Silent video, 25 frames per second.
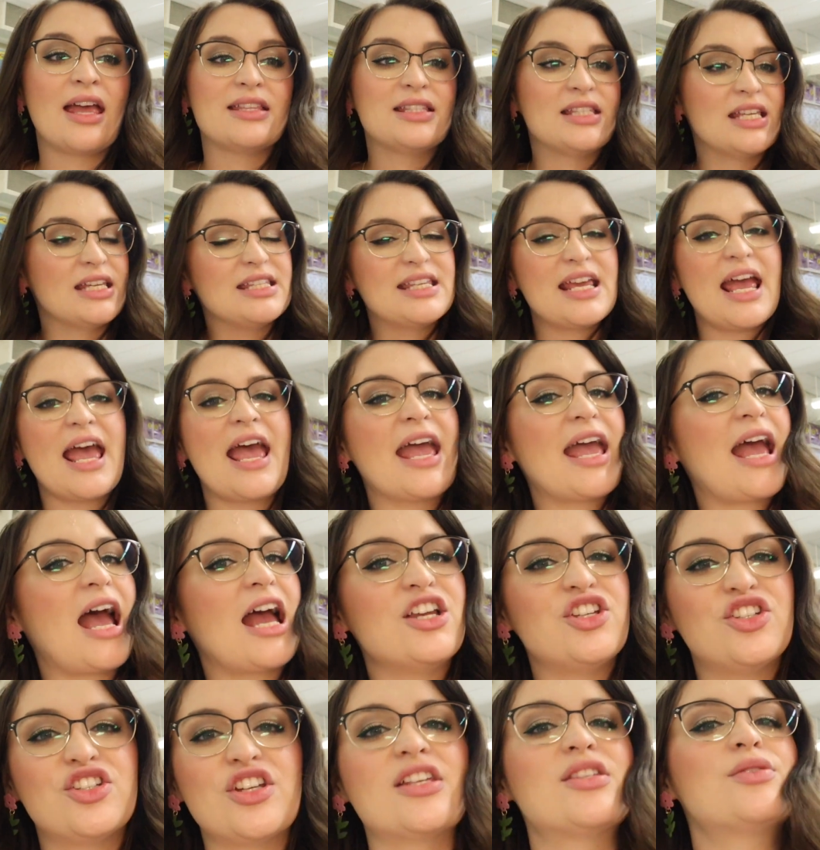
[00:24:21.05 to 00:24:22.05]
today I
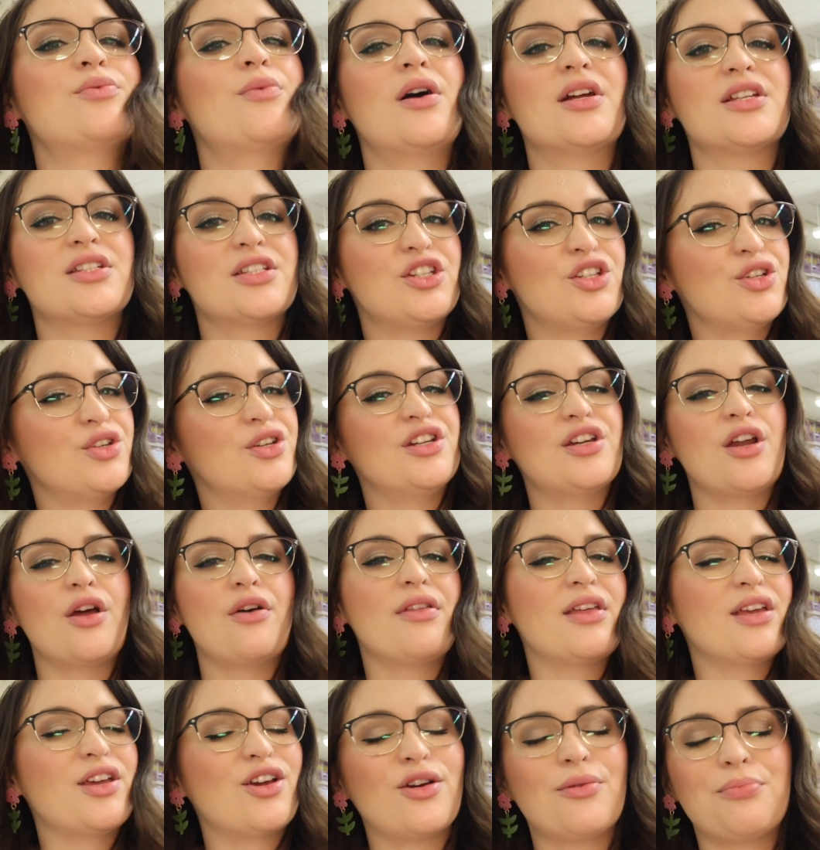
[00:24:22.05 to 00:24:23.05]
just want you to know
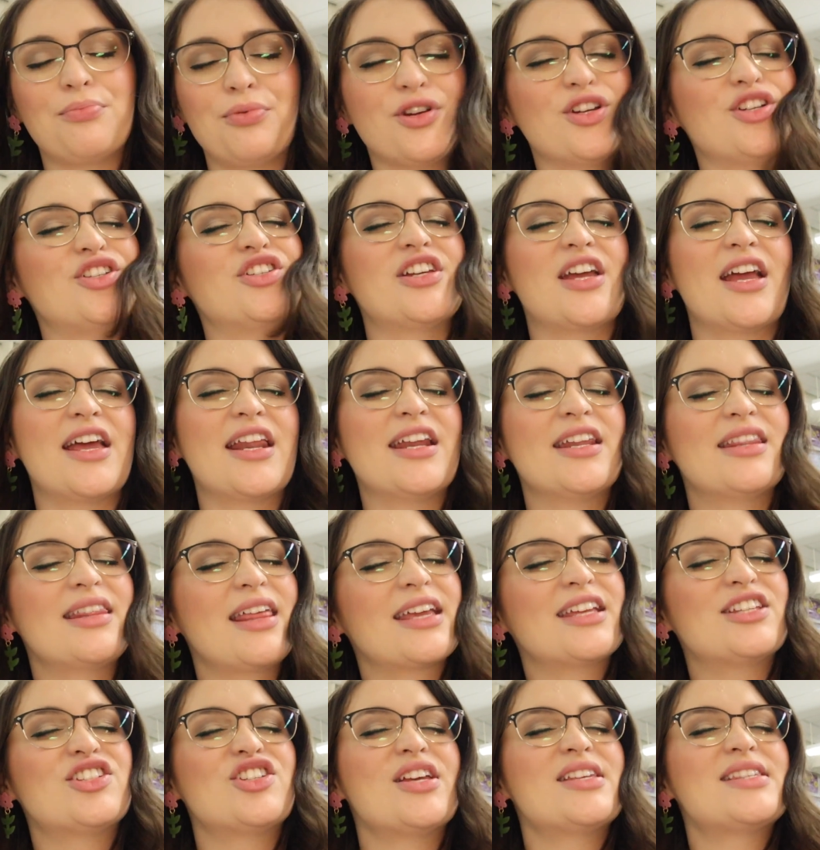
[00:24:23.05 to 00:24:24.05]
that you're appreciated,
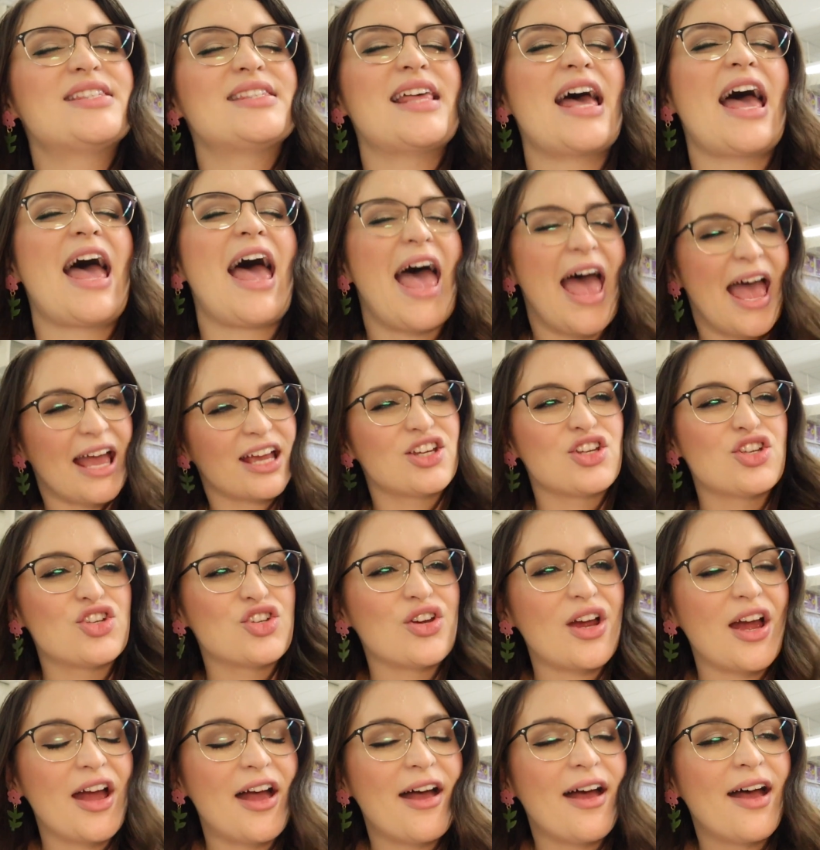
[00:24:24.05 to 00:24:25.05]
like just that
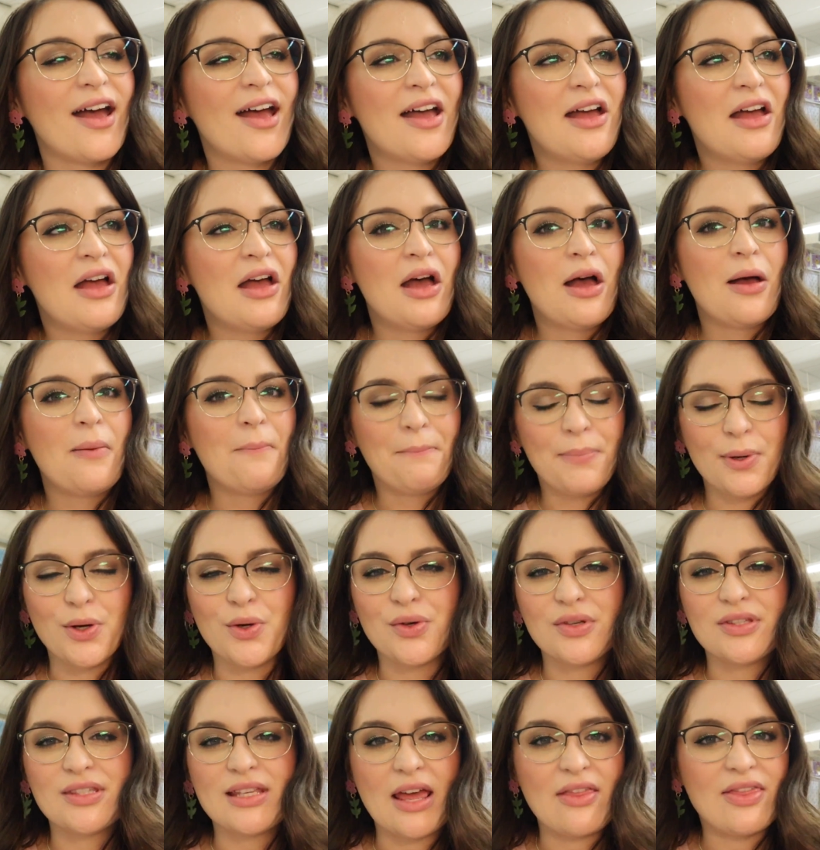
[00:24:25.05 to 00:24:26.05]
extra
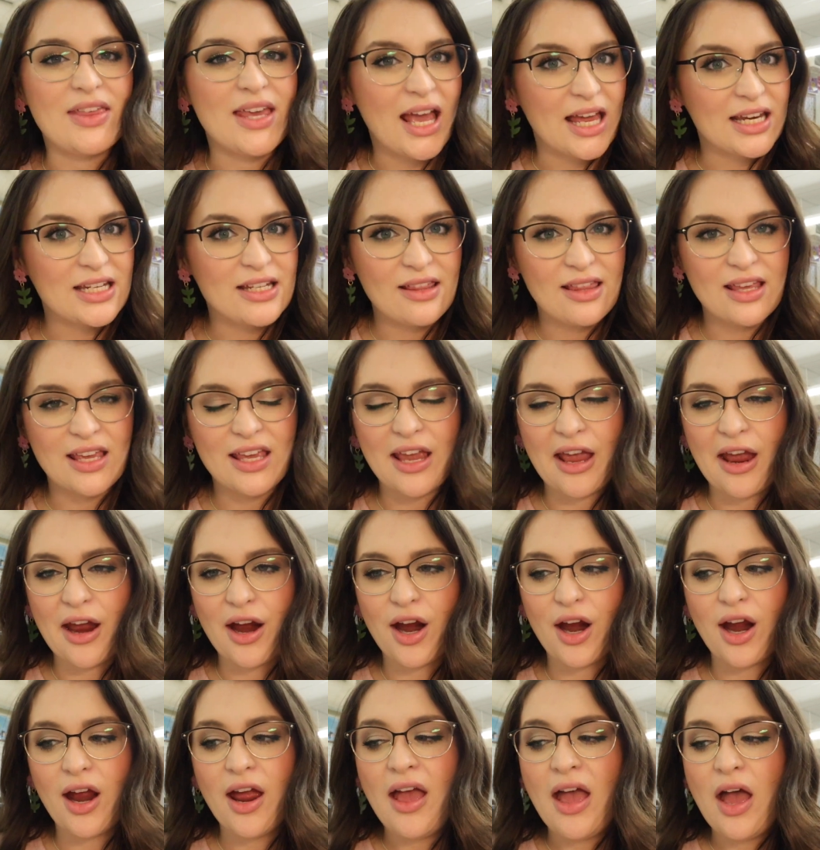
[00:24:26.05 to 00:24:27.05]
boost at the end of the
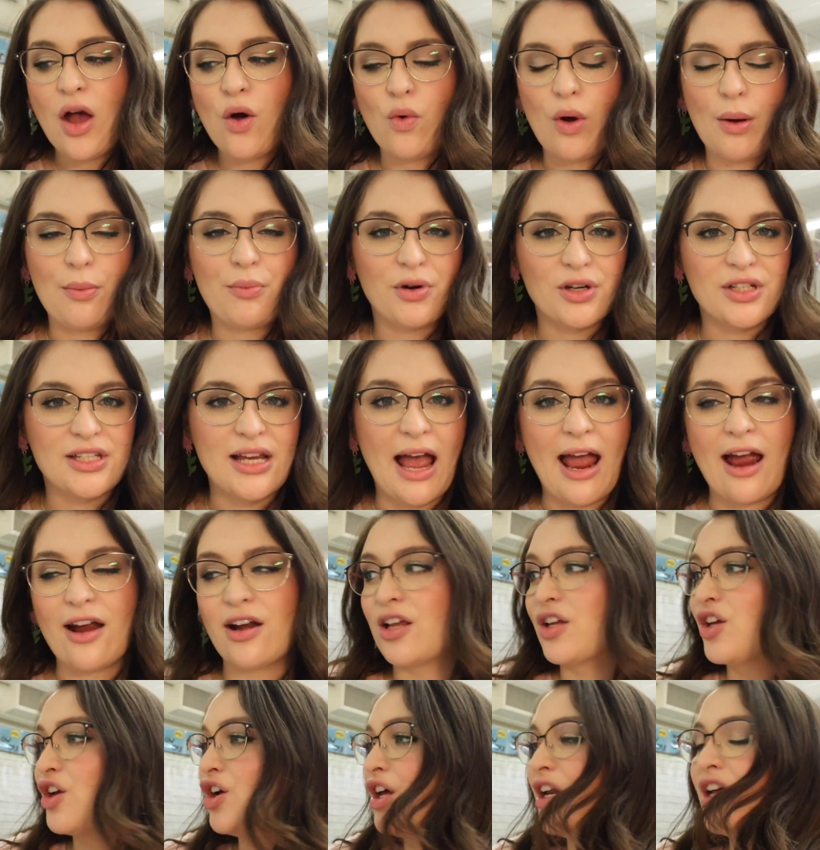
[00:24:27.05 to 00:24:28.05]
year when we're
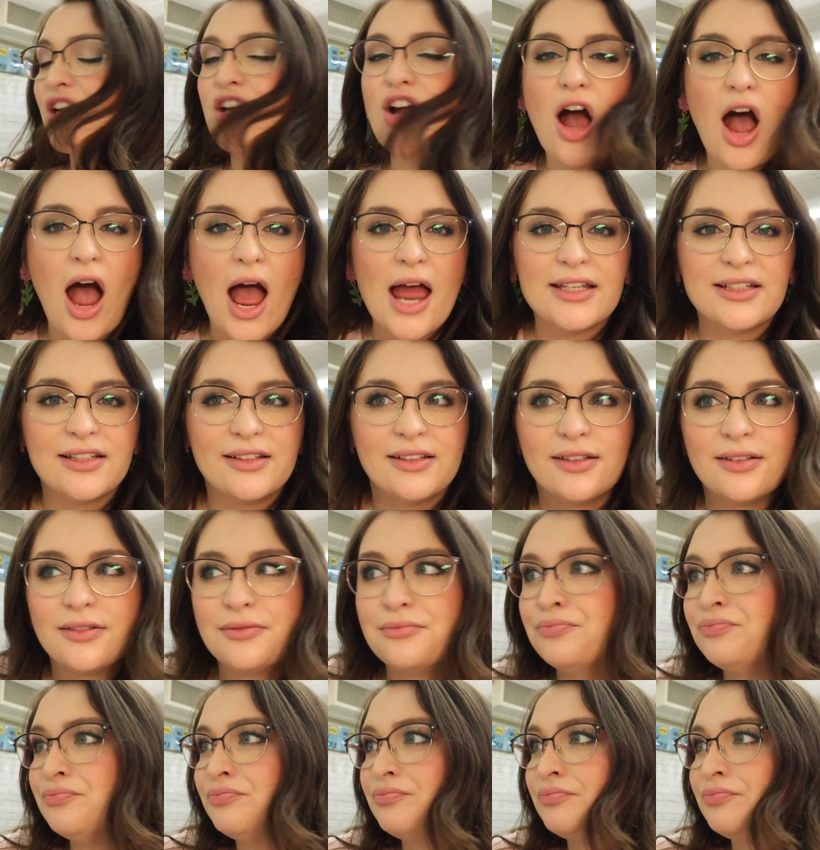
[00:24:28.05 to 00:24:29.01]
tired. Could have gotten